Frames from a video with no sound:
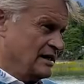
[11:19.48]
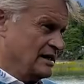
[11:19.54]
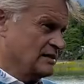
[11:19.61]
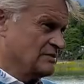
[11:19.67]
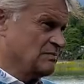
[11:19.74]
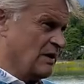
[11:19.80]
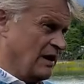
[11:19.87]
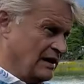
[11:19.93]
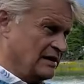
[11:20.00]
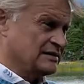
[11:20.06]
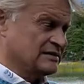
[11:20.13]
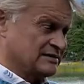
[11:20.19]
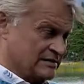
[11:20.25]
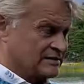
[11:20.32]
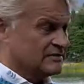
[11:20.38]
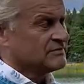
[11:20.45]
it might
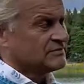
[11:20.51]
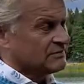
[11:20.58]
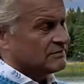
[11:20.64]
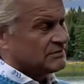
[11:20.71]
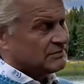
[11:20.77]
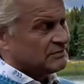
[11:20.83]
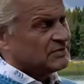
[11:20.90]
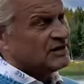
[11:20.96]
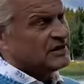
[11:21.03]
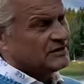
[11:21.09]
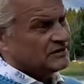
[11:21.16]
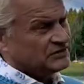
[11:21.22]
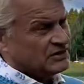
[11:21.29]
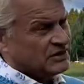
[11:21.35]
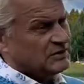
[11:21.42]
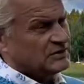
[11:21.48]
bring
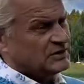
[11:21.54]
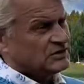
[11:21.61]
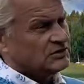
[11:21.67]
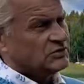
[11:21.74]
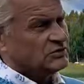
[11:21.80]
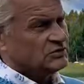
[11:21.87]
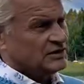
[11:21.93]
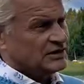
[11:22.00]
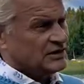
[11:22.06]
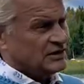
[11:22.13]
something totally